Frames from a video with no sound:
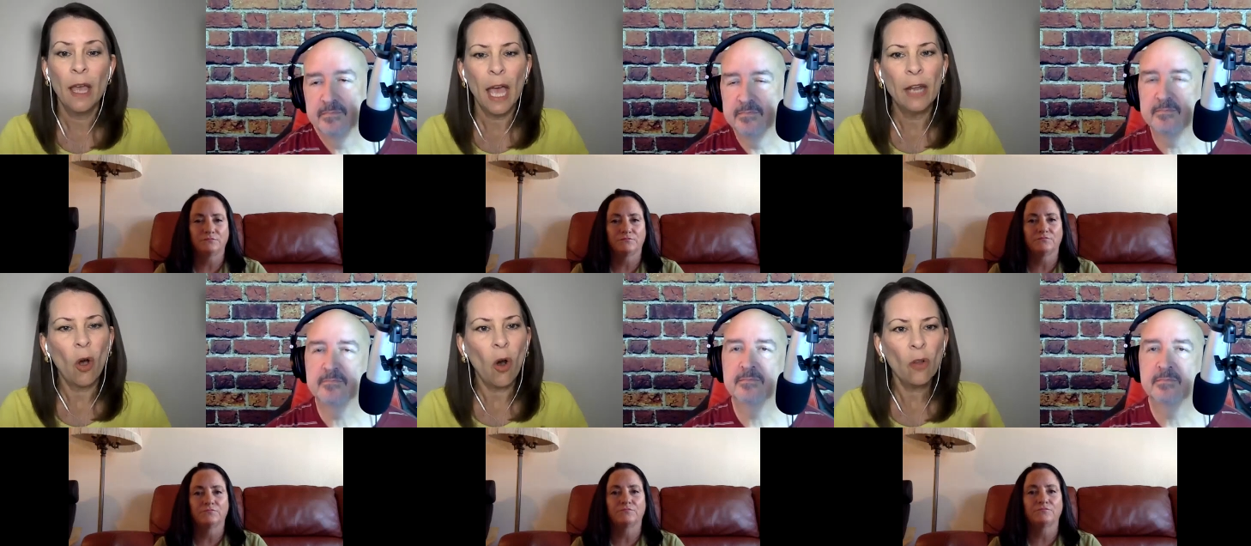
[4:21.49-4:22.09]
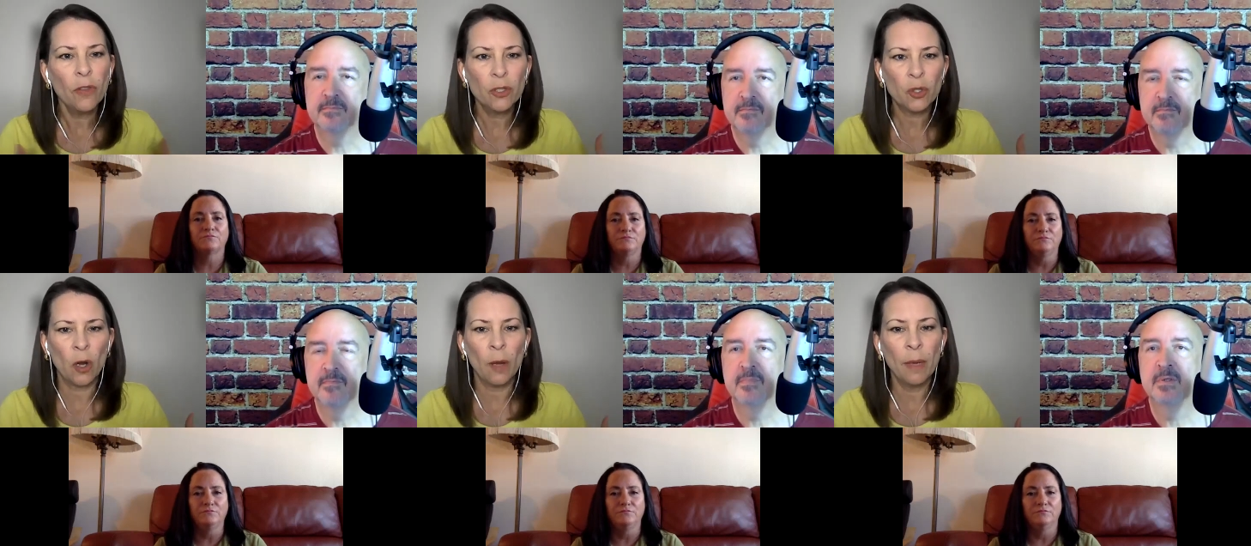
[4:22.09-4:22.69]
Speaker 1: and all the
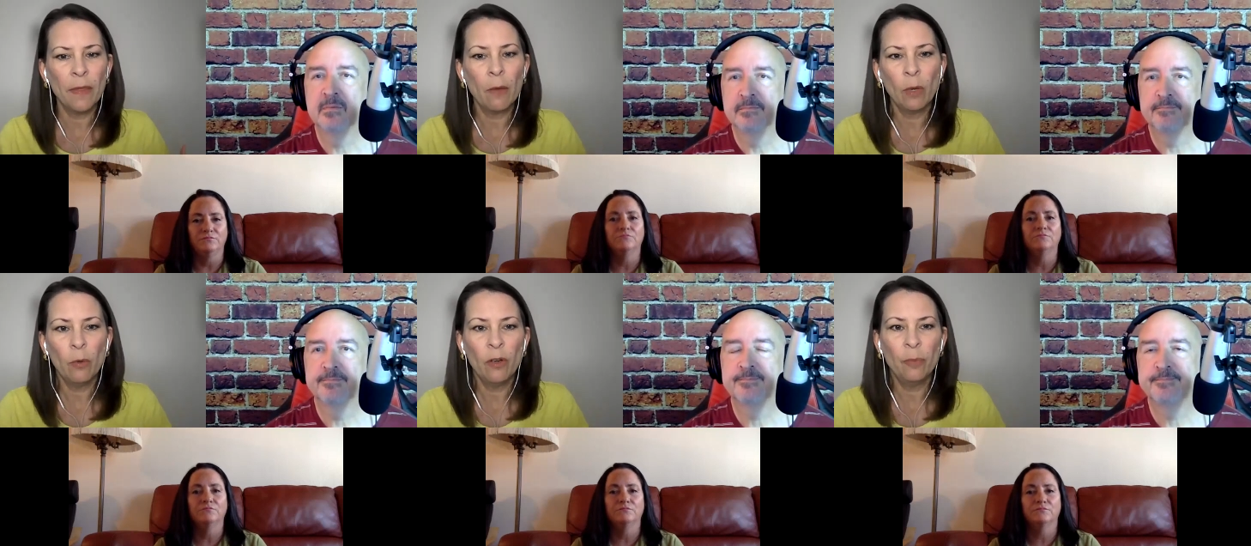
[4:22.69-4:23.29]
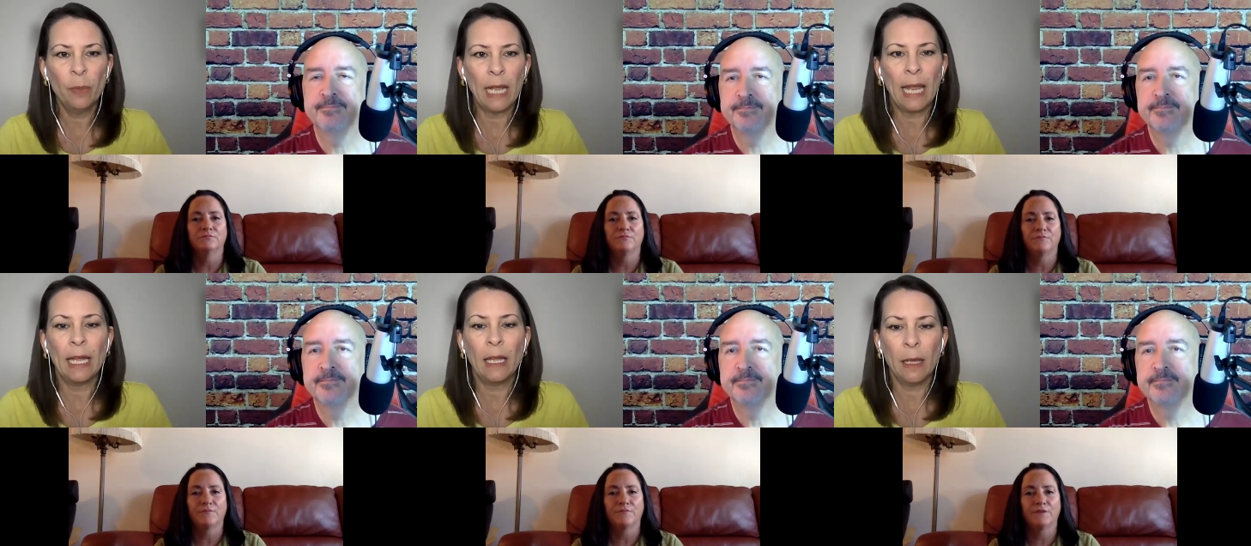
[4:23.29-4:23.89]
trauma that we would have been
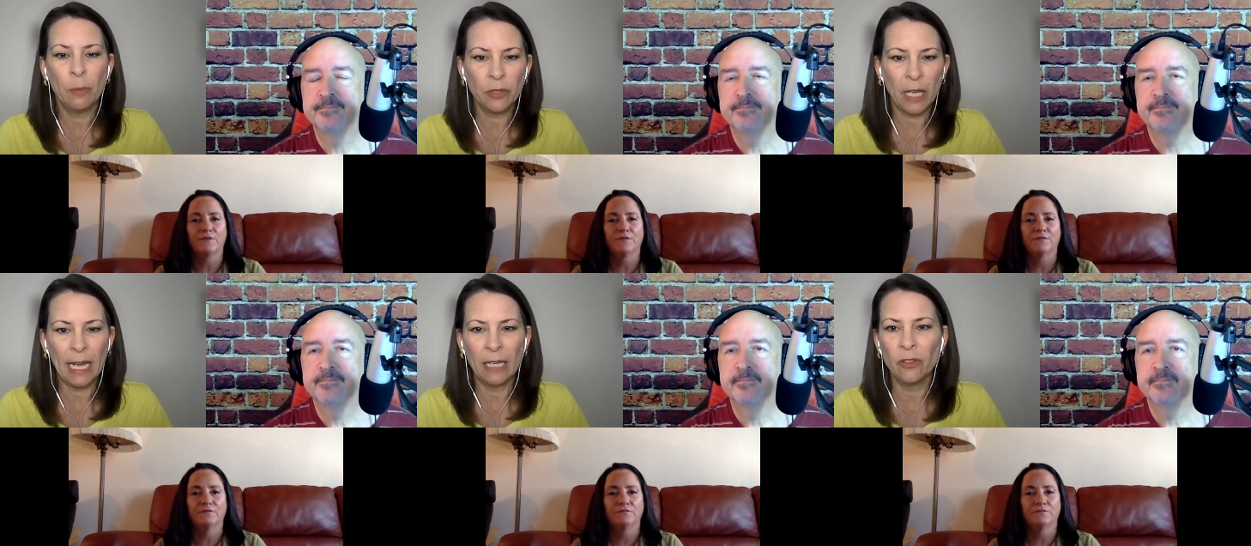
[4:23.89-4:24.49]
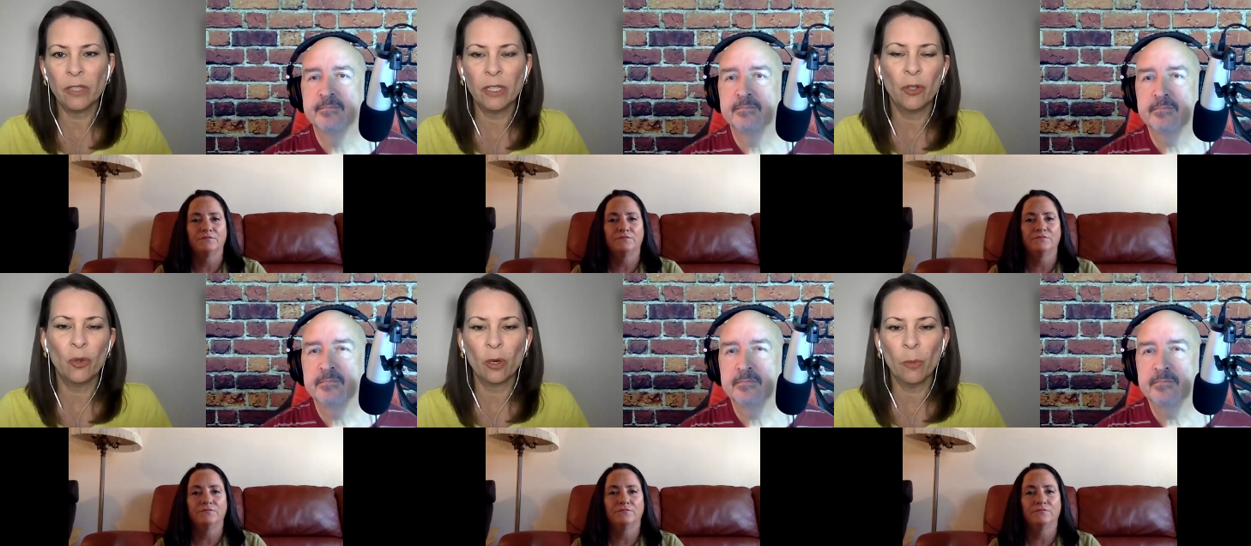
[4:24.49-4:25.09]
ha- able to handle in a
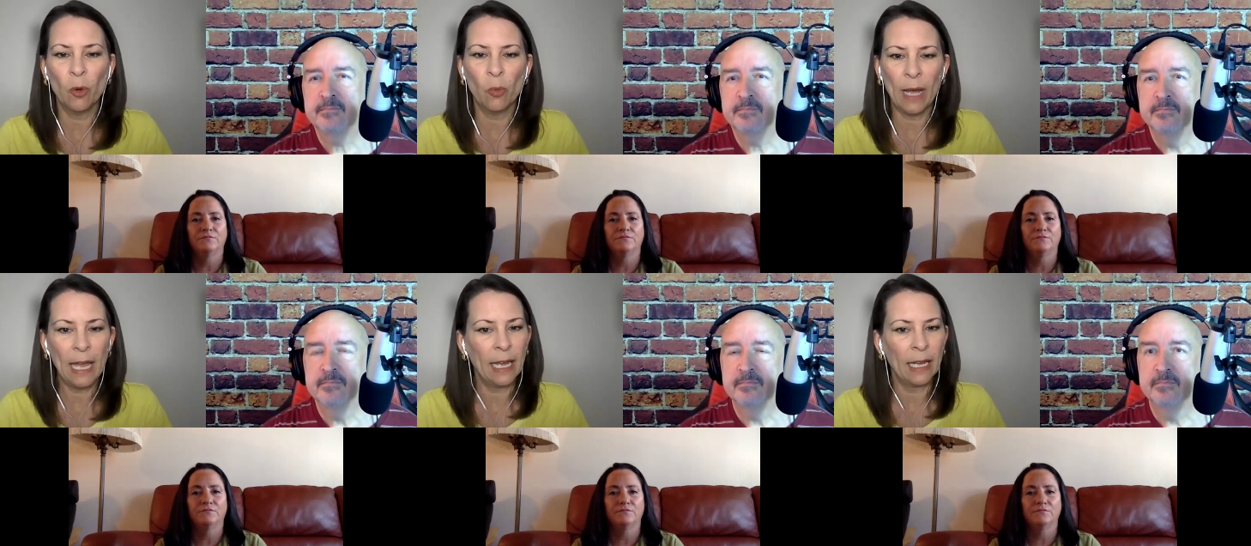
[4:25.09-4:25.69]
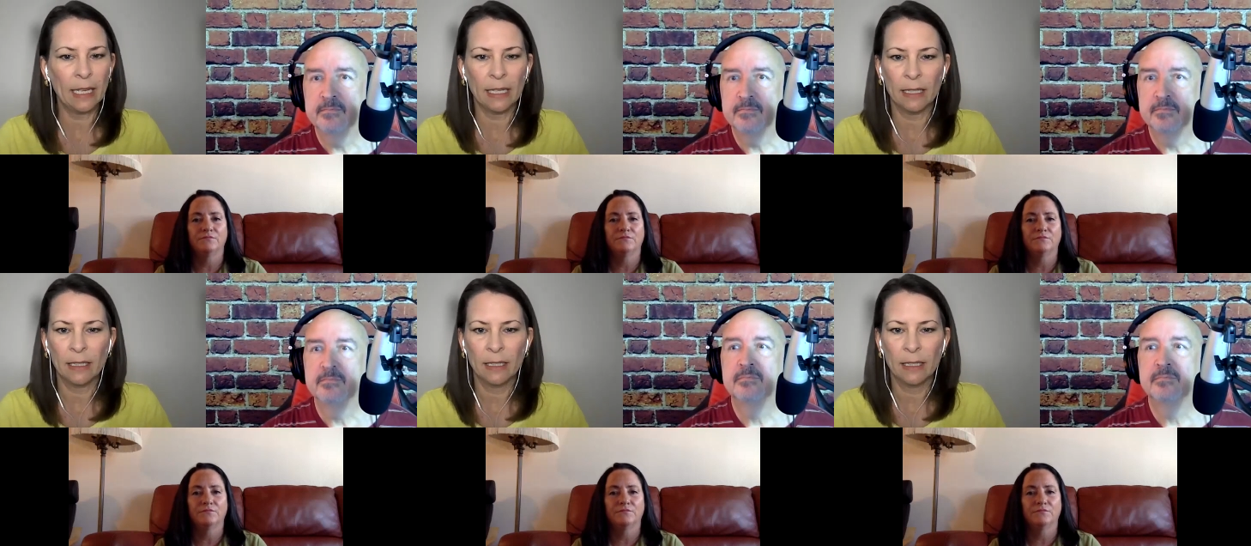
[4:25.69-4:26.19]
normal way